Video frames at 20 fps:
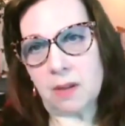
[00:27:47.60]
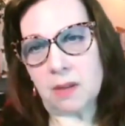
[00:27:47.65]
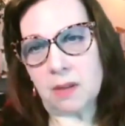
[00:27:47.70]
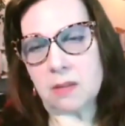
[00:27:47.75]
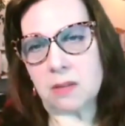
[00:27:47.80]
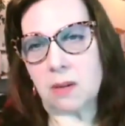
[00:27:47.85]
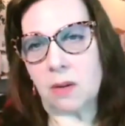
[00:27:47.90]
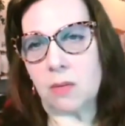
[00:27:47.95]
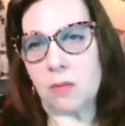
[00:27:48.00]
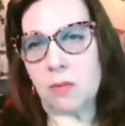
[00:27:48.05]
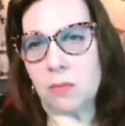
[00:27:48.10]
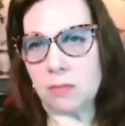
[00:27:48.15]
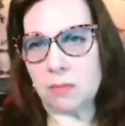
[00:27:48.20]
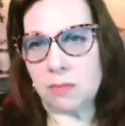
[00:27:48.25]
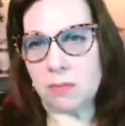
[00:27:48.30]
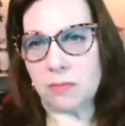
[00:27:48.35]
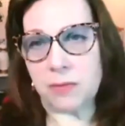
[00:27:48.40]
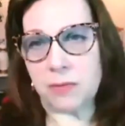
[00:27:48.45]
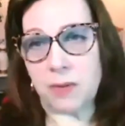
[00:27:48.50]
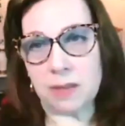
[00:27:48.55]
So
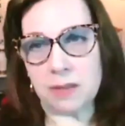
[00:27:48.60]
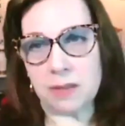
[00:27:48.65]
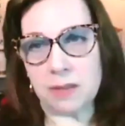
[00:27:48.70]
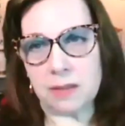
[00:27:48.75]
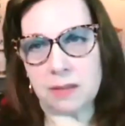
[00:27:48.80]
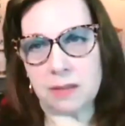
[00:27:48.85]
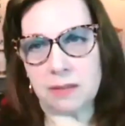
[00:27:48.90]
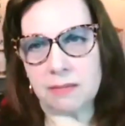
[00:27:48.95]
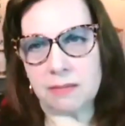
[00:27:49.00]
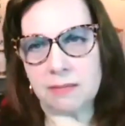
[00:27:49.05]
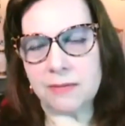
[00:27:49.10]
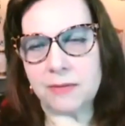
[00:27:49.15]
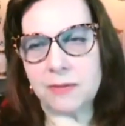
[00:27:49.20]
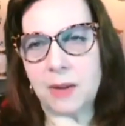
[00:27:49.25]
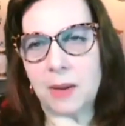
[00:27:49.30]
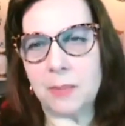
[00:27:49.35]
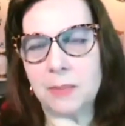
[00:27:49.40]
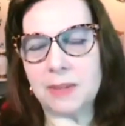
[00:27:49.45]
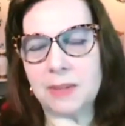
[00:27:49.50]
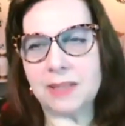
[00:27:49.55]
friends and
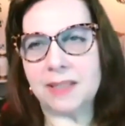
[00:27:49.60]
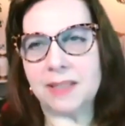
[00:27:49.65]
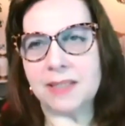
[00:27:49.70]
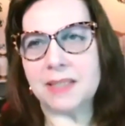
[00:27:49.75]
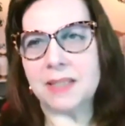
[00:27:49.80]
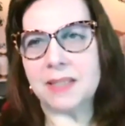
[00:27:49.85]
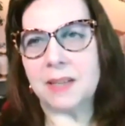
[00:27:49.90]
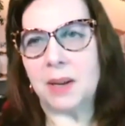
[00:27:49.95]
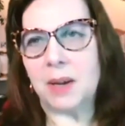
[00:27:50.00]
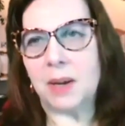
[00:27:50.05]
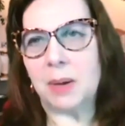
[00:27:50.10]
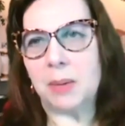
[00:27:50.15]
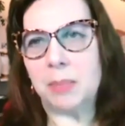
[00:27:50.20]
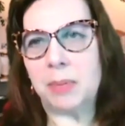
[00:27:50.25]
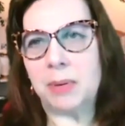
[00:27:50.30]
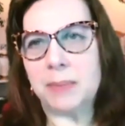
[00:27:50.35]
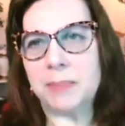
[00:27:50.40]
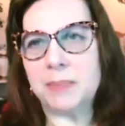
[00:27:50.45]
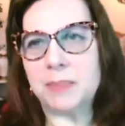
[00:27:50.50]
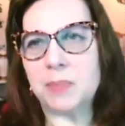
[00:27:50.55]
family, listen up.
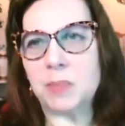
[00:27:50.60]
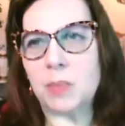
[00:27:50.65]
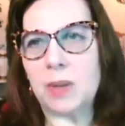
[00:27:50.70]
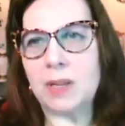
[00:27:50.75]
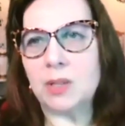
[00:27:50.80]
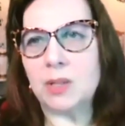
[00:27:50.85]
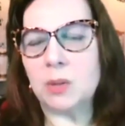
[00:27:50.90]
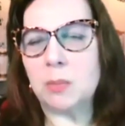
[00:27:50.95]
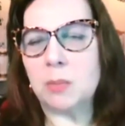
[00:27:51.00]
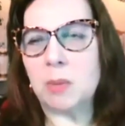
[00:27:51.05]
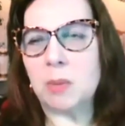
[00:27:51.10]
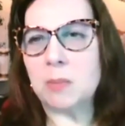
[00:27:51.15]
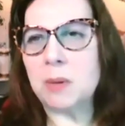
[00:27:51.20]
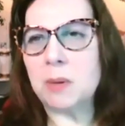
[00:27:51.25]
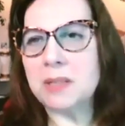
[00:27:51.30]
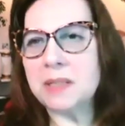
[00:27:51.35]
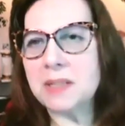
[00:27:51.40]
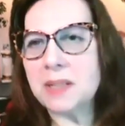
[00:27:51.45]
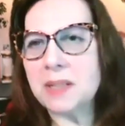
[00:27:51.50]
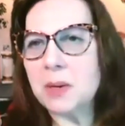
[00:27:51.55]
Hedging my
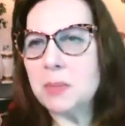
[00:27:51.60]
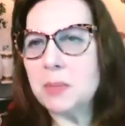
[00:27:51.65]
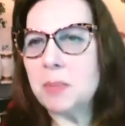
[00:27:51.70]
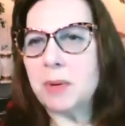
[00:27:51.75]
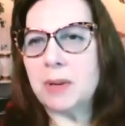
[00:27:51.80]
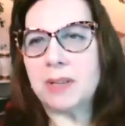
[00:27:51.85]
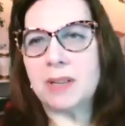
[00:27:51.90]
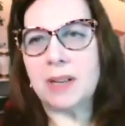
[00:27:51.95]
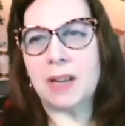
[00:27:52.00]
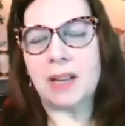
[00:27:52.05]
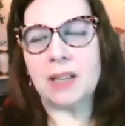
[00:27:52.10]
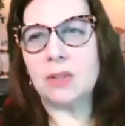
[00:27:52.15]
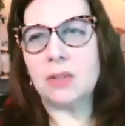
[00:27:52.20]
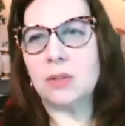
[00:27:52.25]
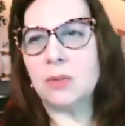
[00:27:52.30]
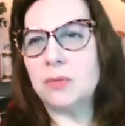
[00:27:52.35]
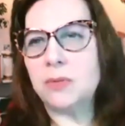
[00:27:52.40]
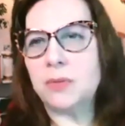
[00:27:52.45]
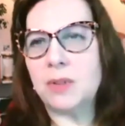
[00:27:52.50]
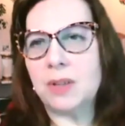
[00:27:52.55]
bets there, but I
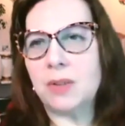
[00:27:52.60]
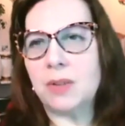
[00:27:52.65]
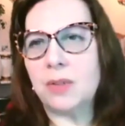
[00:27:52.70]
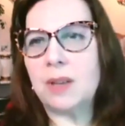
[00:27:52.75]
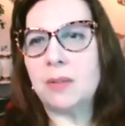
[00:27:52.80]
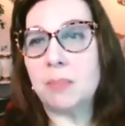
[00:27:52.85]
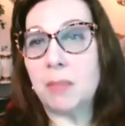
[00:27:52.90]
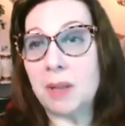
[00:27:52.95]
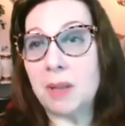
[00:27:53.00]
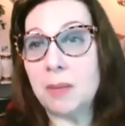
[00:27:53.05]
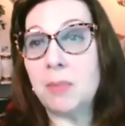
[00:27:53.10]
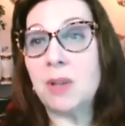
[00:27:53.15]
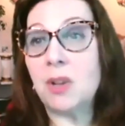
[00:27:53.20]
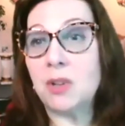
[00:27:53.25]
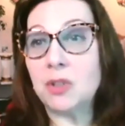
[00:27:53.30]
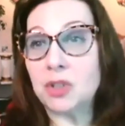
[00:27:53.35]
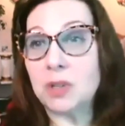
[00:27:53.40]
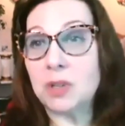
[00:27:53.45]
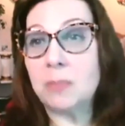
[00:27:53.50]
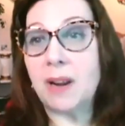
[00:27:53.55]
do feel that maybe
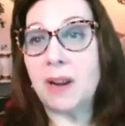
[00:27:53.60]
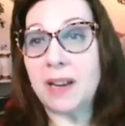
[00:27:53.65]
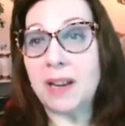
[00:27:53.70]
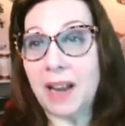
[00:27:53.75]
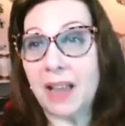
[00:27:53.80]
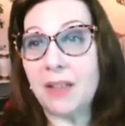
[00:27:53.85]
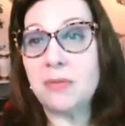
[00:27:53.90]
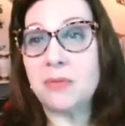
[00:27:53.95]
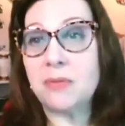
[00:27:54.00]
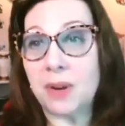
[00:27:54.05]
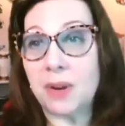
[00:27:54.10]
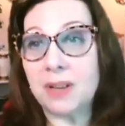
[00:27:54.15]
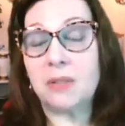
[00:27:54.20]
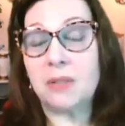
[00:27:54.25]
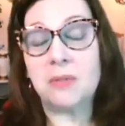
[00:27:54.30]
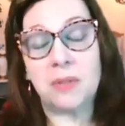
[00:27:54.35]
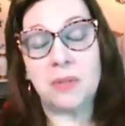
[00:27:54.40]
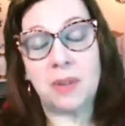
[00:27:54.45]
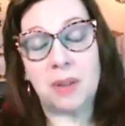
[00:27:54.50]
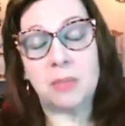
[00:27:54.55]
she might have friend
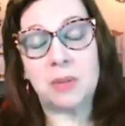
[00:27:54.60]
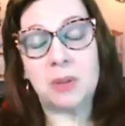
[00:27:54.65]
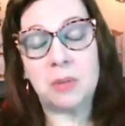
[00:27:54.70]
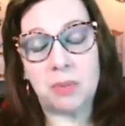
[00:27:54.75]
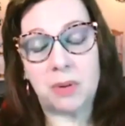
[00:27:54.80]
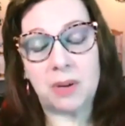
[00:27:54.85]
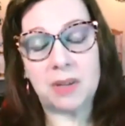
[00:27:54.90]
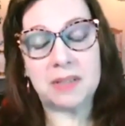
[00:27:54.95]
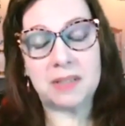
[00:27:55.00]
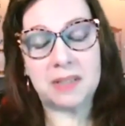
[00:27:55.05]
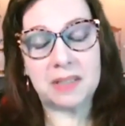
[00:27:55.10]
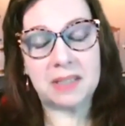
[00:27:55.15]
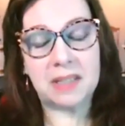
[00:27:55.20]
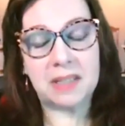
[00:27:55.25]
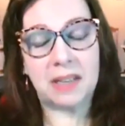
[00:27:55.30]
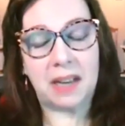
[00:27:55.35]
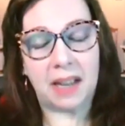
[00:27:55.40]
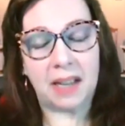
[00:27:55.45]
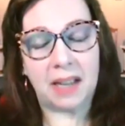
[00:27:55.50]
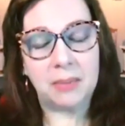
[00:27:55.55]
and family present
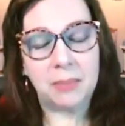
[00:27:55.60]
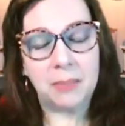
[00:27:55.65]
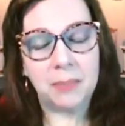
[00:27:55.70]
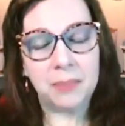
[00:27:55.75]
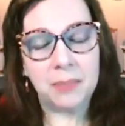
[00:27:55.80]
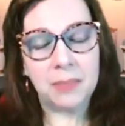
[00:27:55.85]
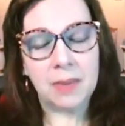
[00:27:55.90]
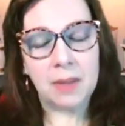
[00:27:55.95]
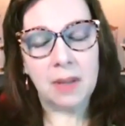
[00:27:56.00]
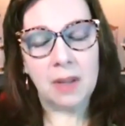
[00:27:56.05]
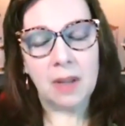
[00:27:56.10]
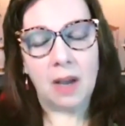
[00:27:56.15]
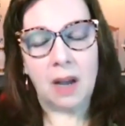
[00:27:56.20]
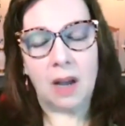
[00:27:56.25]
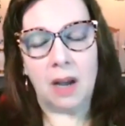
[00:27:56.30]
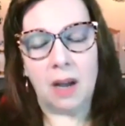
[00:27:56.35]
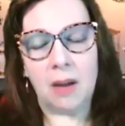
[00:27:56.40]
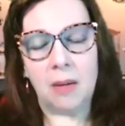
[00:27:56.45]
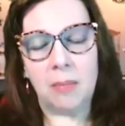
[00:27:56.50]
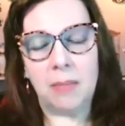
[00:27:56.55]
today.
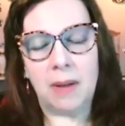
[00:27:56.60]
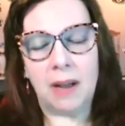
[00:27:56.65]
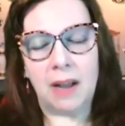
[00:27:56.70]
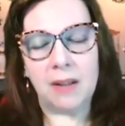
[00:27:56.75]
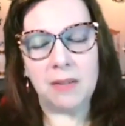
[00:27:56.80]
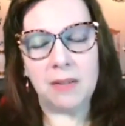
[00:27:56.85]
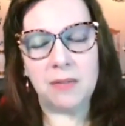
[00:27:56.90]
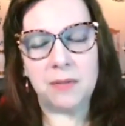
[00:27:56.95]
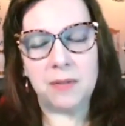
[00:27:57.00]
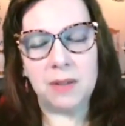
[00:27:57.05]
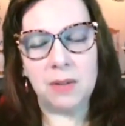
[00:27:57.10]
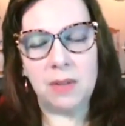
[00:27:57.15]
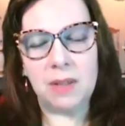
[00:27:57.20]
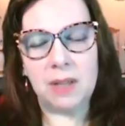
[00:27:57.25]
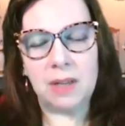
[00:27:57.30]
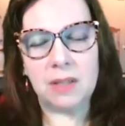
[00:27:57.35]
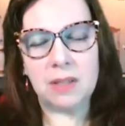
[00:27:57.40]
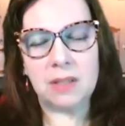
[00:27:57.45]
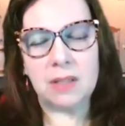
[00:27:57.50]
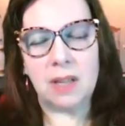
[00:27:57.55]
I feel
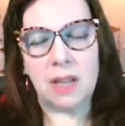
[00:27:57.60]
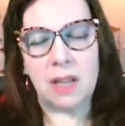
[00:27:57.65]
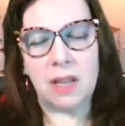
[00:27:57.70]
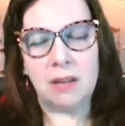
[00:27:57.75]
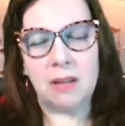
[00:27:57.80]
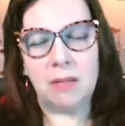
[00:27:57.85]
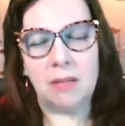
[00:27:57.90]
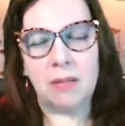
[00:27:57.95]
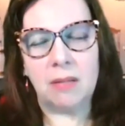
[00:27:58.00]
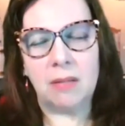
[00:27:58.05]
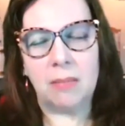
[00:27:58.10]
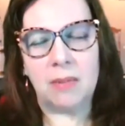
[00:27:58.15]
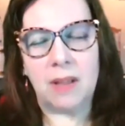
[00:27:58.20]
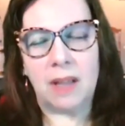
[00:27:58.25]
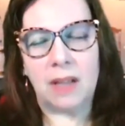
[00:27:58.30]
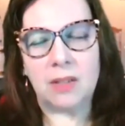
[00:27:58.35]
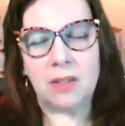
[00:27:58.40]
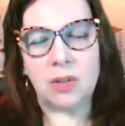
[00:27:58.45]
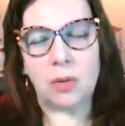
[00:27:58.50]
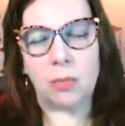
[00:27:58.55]
that
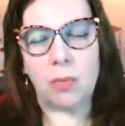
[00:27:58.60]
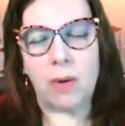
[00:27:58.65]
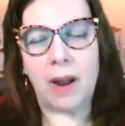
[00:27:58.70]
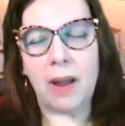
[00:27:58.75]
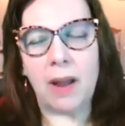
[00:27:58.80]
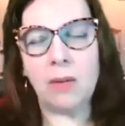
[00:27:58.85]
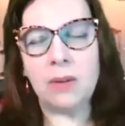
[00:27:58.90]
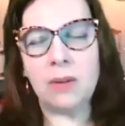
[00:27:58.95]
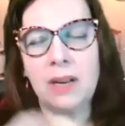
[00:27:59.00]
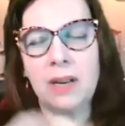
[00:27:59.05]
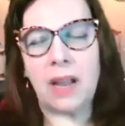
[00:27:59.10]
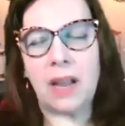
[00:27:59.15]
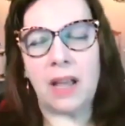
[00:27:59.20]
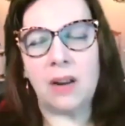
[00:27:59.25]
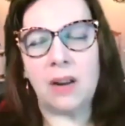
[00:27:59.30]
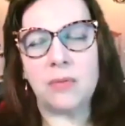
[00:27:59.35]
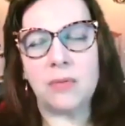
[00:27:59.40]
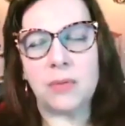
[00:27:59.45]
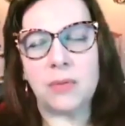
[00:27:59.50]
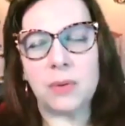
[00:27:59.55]
it's around an
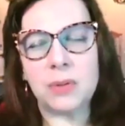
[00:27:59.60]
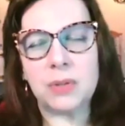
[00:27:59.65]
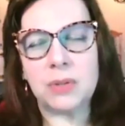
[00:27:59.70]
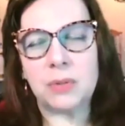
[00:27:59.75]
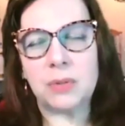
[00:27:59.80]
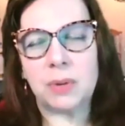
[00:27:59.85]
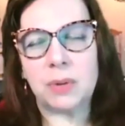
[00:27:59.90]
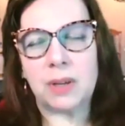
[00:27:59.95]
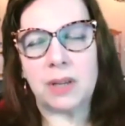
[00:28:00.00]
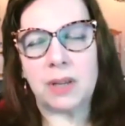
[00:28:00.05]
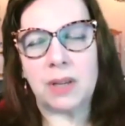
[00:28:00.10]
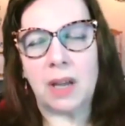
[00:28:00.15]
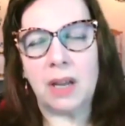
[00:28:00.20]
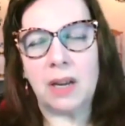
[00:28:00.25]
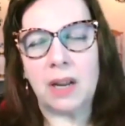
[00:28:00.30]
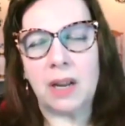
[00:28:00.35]
anniversary